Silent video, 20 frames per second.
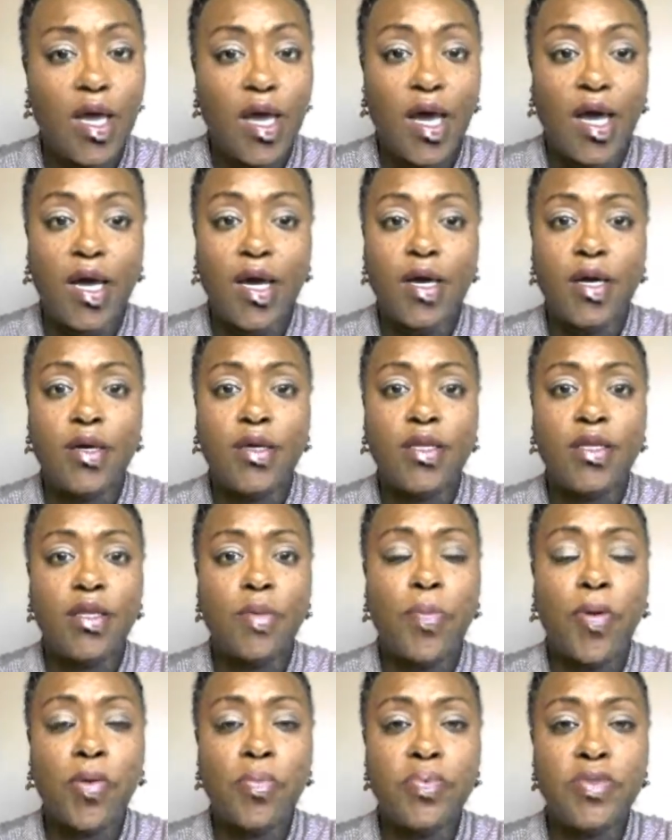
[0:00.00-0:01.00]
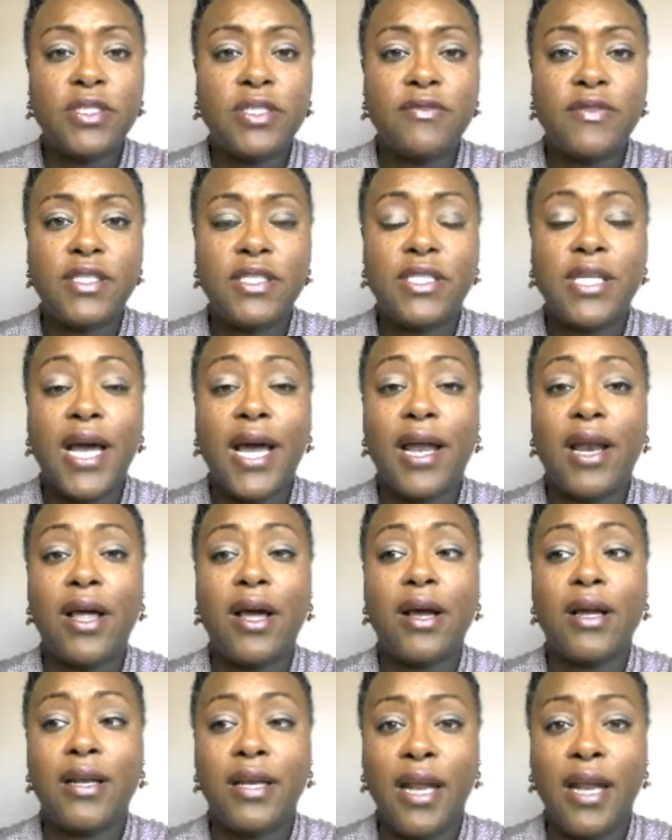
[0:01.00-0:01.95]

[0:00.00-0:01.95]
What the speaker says: the purpose of this dialogue.